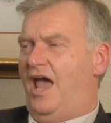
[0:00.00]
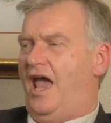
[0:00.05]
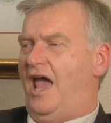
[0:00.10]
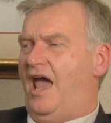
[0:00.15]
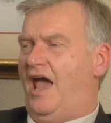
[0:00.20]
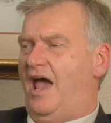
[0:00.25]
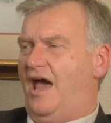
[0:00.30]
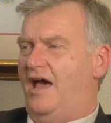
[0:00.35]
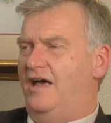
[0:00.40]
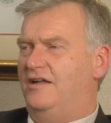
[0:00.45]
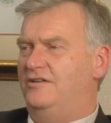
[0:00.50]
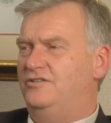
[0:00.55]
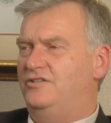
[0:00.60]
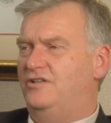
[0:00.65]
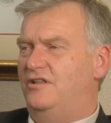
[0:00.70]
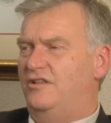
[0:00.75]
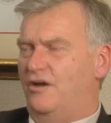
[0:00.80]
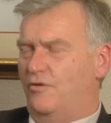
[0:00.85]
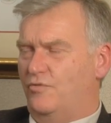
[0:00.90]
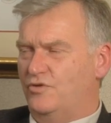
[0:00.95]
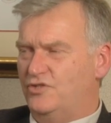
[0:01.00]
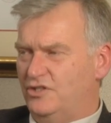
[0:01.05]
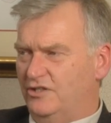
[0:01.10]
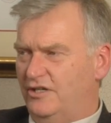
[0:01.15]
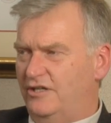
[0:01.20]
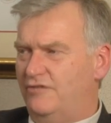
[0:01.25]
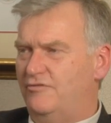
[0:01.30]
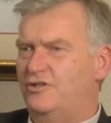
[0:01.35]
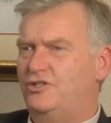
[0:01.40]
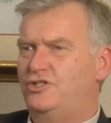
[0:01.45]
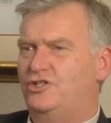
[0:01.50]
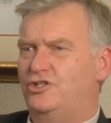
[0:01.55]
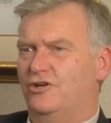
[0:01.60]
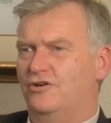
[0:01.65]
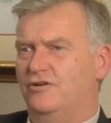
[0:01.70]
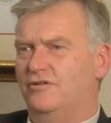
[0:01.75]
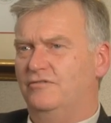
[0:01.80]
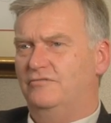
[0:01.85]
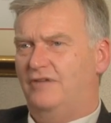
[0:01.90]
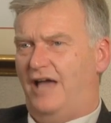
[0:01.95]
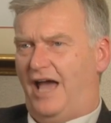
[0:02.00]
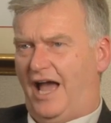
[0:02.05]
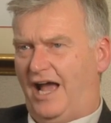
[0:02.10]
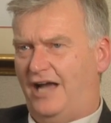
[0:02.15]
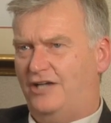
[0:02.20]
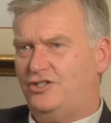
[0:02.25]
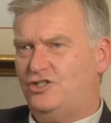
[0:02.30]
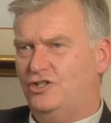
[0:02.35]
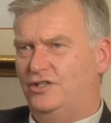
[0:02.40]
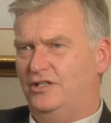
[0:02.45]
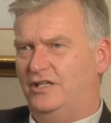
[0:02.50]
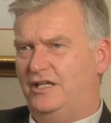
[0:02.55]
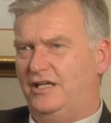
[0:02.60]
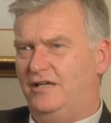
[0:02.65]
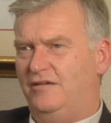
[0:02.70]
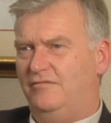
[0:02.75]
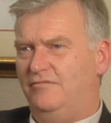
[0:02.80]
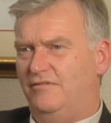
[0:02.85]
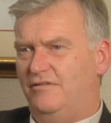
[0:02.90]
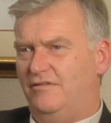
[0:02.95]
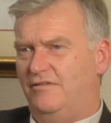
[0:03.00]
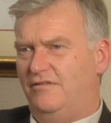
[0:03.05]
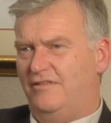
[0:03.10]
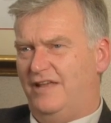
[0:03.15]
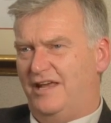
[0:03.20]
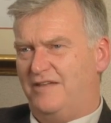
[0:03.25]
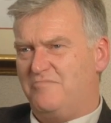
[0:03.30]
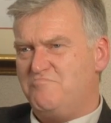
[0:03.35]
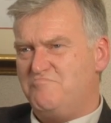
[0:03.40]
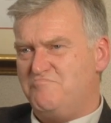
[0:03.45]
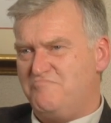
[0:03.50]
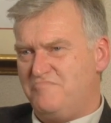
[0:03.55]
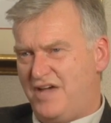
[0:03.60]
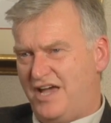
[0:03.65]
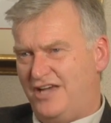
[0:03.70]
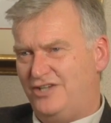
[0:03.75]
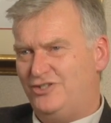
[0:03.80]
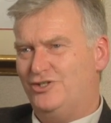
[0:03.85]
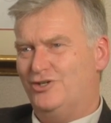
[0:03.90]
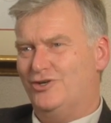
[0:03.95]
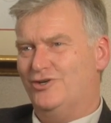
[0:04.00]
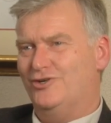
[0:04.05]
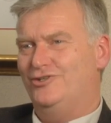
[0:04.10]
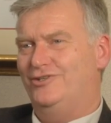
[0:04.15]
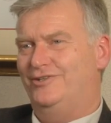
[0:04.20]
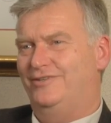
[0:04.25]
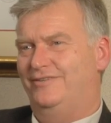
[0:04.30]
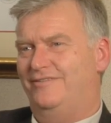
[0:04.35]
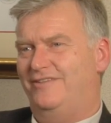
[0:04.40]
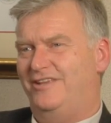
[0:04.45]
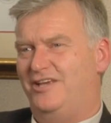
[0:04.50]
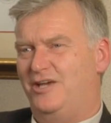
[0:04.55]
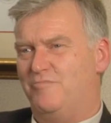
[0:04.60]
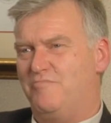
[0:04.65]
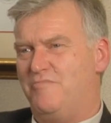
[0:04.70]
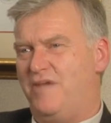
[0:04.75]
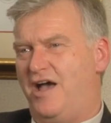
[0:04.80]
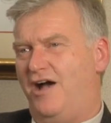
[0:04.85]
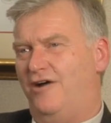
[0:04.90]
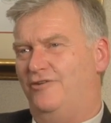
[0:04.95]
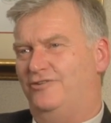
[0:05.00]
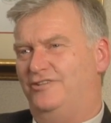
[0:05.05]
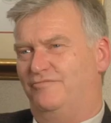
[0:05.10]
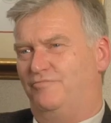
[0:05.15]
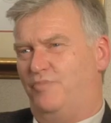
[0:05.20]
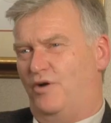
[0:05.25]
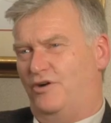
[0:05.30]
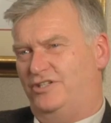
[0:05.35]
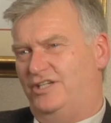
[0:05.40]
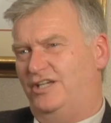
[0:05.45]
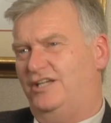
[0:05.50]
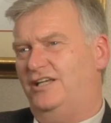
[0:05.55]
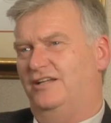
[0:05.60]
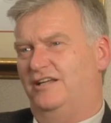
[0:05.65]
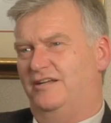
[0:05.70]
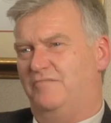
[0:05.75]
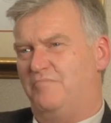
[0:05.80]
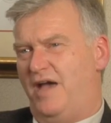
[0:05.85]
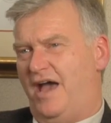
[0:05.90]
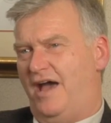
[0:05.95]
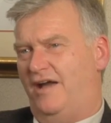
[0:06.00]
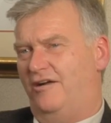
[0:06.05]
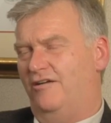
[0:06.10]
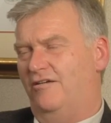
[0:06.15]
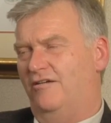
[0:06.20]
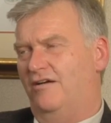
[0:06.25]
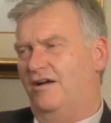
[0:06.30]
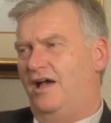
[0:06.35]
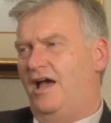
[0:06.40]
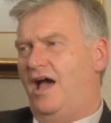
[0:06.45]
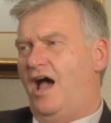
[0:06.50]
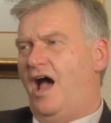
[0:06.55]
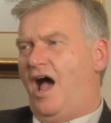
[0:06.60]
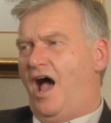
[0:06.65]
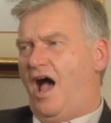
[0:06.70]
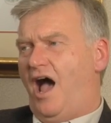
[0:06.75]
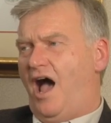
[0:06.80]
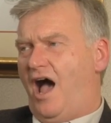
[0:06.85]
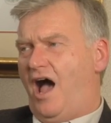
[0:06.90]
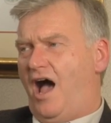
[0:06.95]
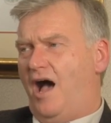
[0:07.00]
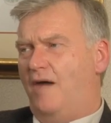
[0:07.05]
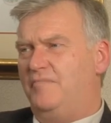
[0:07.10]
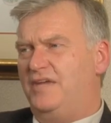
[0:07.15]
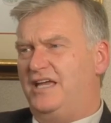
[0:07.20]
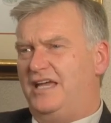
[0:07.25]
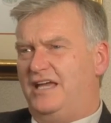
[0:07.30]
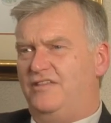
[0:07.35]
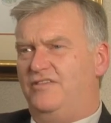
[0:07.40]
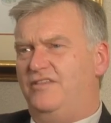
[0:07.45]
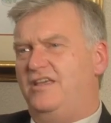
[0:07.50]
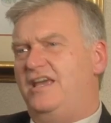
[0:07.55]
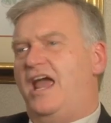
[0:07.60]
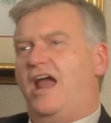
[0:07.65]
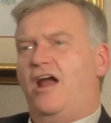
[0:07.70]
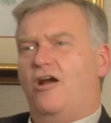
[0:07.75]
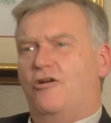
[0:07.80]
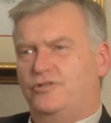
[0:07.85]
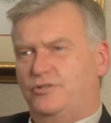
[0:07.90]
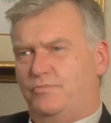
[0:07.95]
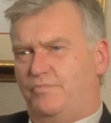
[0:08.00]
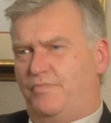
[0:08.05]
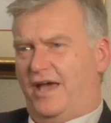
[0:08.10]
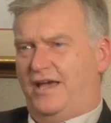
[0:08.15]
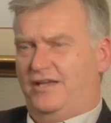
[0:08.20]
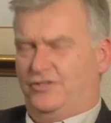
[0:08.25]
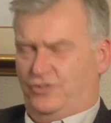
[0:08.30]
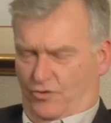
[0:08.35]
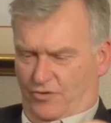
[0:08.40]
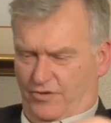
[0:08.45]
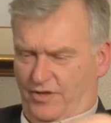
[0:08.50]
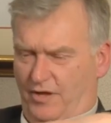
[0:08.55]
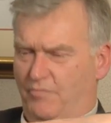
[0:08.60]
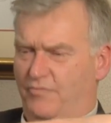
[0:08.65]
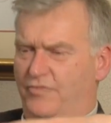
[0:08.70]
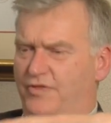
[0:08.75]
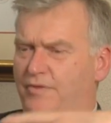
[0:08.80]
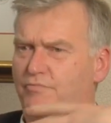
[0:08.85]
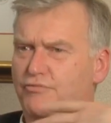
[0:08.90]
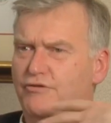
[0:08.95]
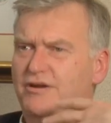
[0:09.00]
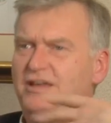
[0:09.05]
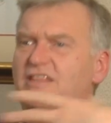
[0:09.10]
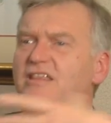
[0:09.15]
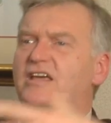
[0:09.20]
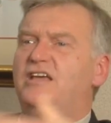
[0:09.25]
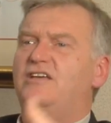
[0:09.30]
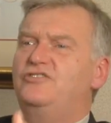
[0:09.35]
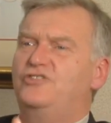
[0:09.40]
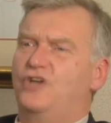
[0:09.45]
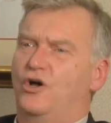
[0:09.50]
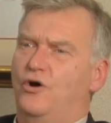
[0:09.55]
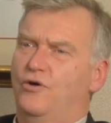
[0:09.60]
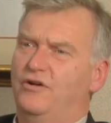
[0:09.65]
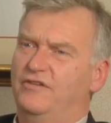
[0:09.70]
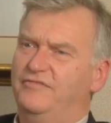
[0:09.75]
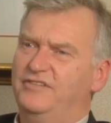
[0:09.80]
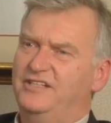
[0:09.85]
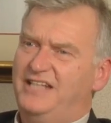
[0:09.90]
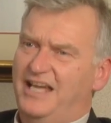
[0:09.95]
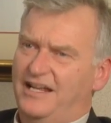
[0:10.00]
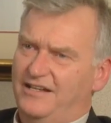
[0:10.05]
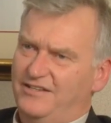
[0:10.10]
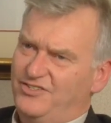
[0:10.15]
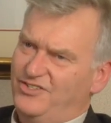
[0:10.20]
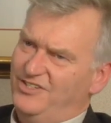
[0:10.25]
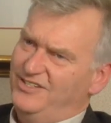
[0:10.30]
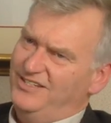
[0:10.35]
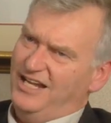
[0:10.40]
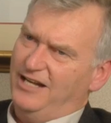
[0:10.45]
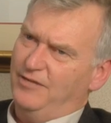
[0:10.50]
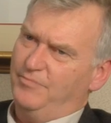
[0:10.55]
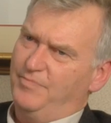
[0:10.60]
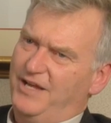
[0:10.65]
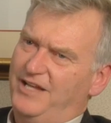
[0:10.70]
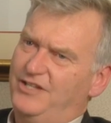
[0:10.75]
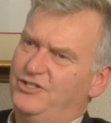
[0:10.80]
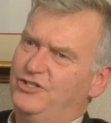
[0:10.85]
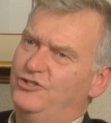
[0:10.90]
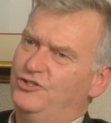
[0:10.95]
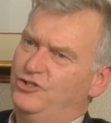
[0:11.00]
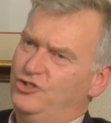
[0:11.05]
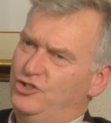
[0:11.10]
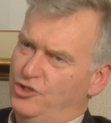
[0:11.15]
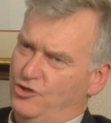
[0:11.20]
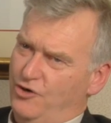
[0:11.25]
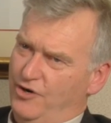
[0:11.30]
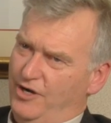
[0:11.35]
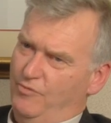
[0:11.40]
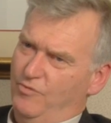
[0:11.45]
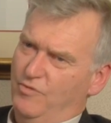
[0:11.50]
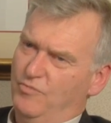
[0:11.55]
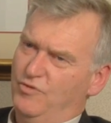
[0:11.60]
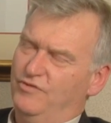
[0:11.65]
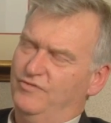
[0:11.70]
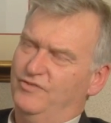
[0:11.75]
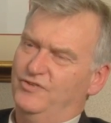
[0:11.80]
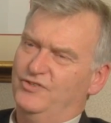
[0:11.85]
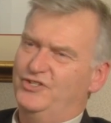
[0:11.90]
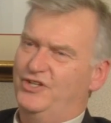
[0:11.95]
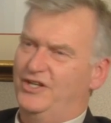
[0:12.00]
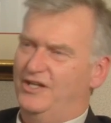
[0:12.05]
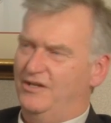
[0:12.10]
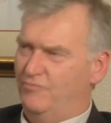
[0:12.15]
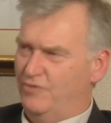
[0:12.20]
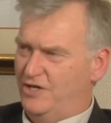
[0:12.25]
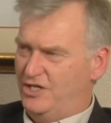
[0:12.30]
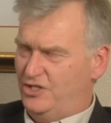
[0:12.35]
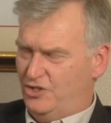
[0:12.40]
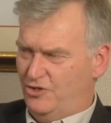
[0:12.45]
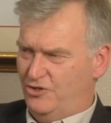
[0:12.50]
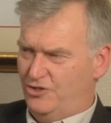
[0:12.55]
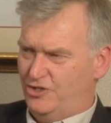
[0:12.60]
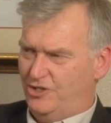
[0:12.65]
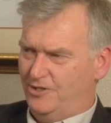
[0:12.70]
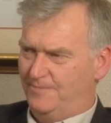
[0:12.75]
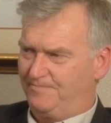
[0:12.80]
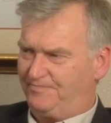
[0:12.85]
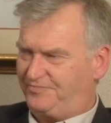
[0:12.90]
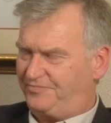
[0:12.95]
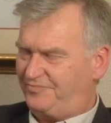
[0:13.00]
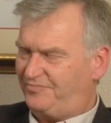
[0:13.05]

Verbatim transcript: And there was literature actually that measured the amount of particulate matter um, in the airspace or the, the breathing zone of a dentist and dental patient during removals. And a researcher